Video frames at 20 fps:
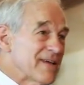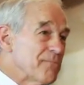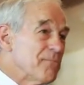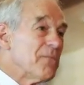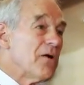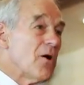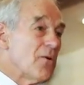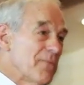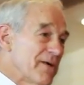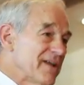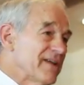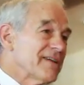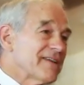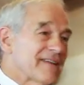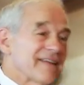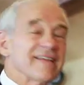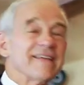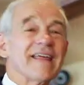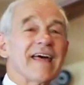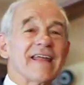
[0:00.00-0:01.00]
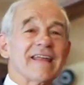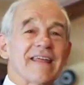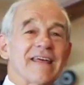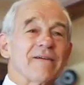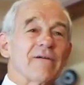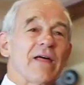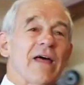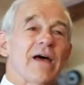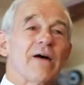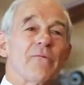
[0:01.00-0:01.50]
moment
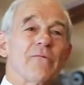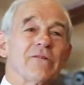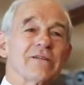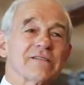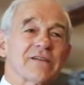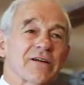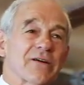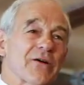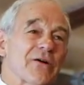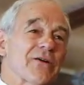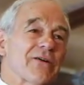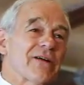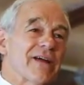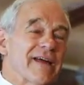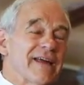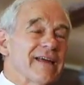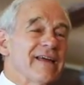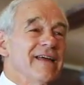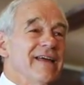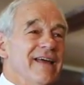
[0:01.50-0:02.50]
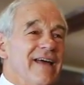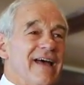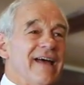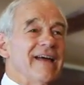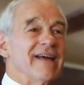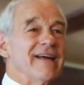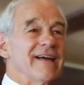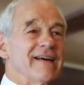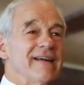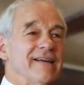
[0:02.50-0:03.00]
that was occurring,
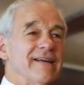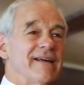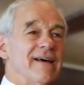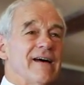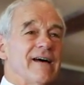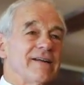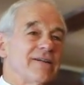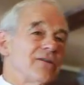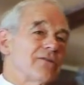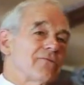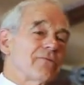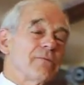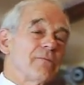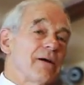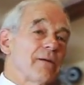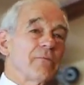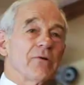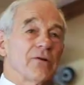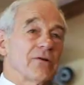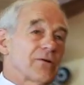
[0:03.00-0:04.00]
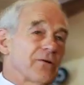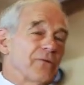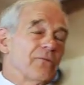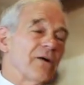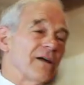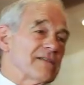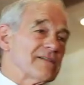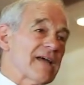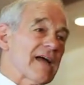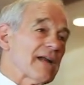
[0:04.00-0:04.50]
and I don't remember
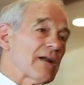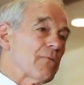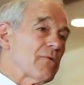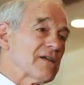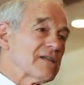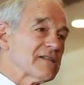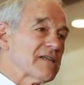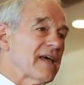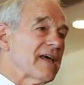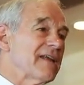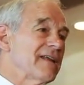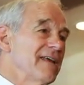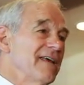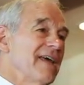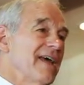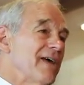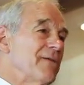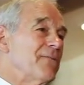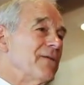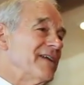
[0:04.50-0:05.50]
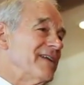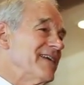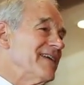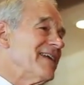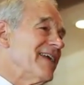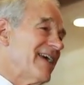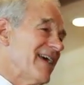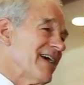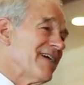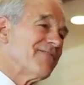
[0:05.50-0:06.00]
exactly what he said. And we
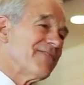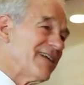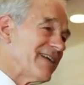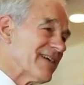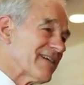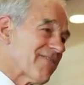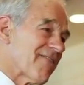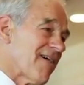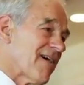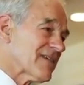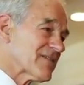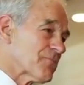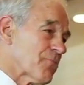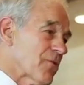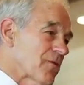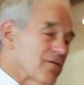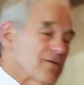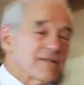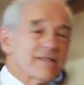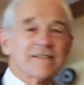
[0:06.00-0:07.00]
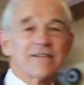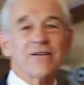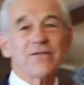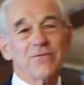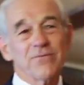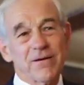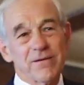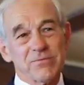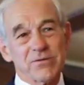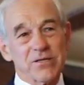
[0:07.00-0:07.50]
didn't have any crosswords,
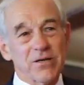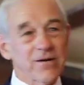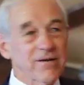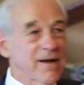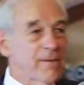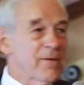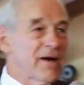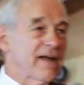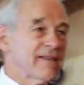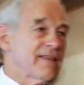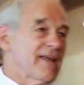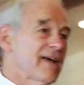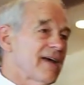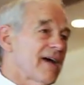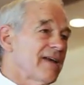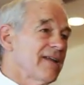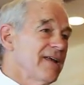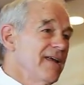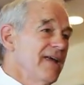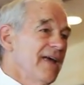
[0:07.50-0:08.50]
so I'm sorry about that.